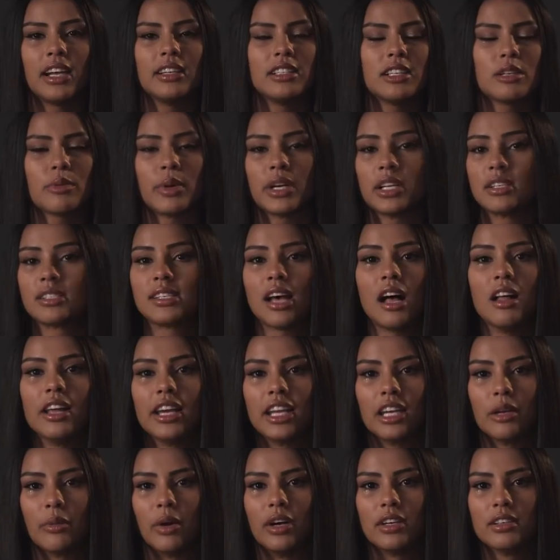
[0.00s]
that I didn't want to tell
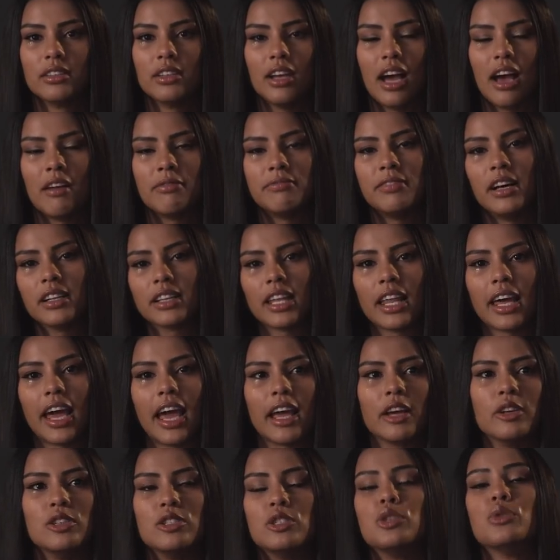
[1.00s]
anyone, I felt like
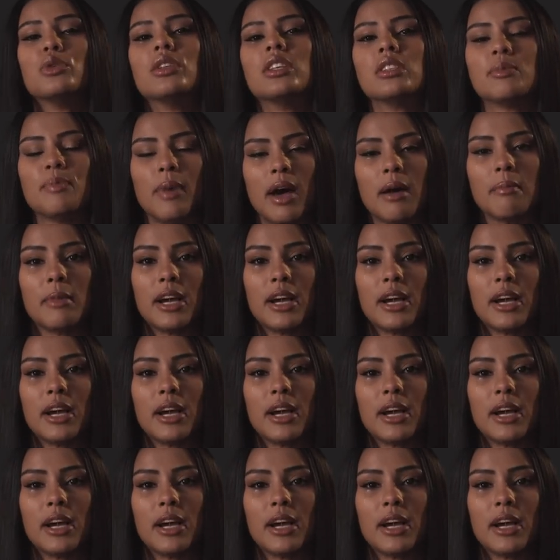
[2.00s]
I could do this by